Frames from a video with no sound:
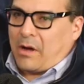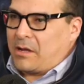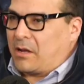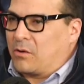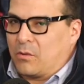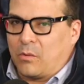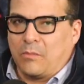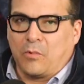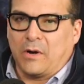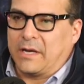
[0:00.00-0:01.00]
I, I don't know what
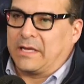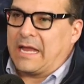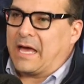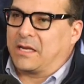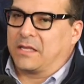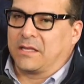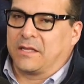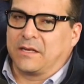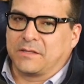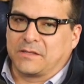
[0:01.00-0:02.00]
more I can add other
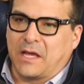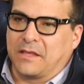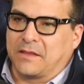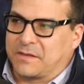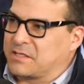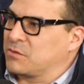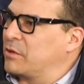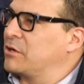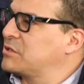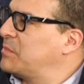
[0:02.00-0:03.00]
than to say that this is
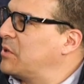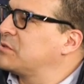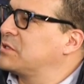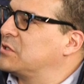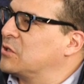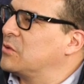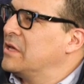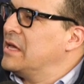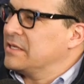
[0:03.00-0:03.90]
what you're supposed to do.